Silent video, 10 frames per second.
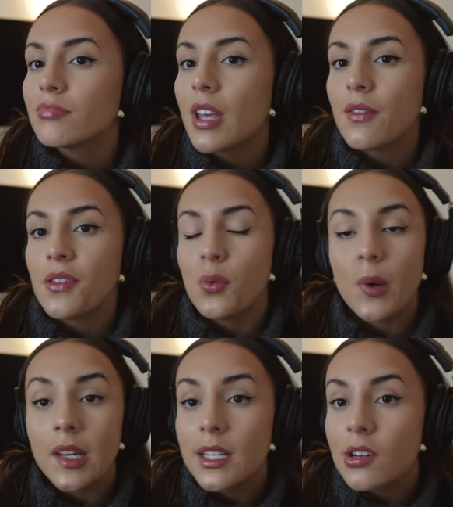if you
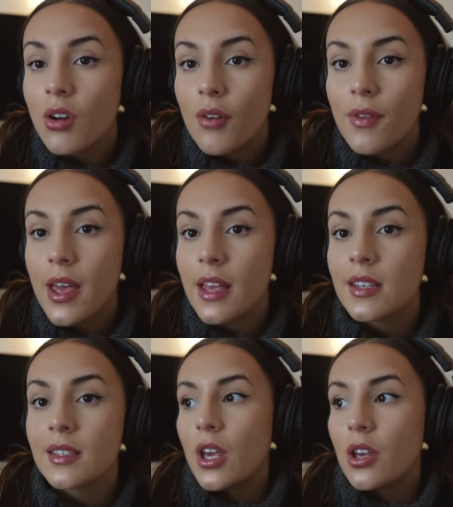work in an
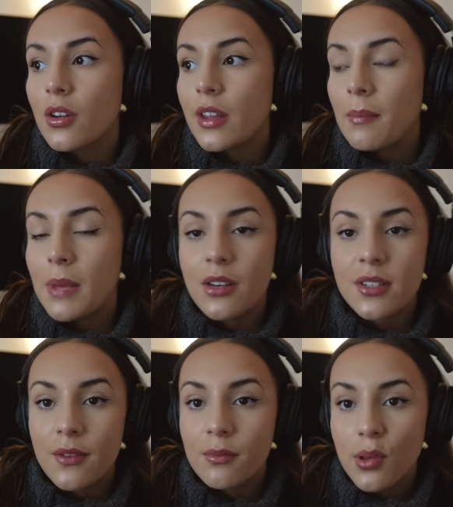office, you're like me, you're
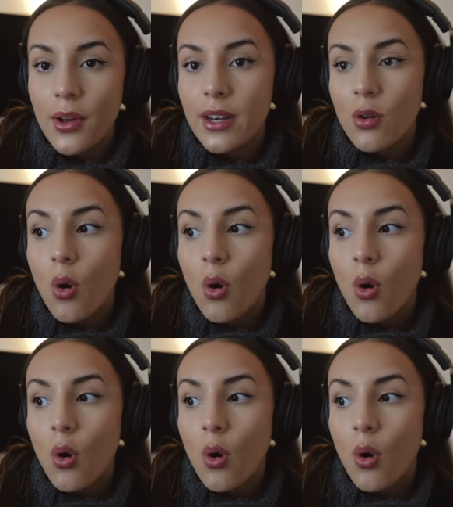self employed,